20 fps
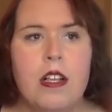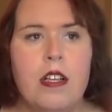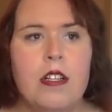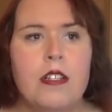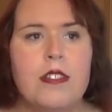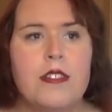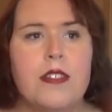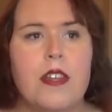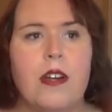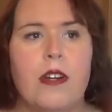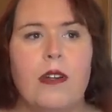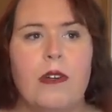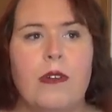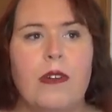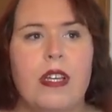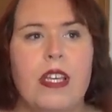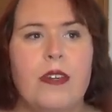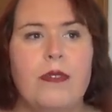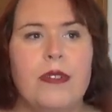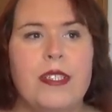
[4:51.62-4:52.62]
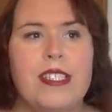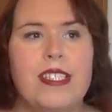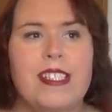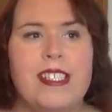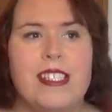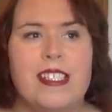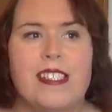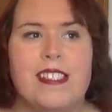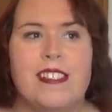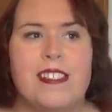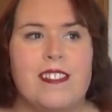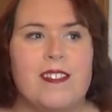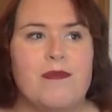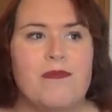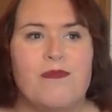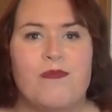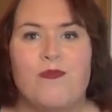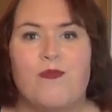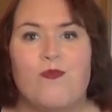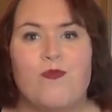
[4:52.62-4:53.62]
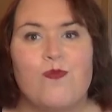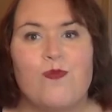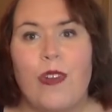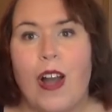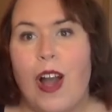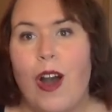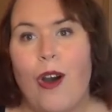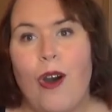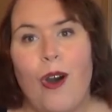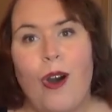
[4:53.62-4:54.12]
So it was just a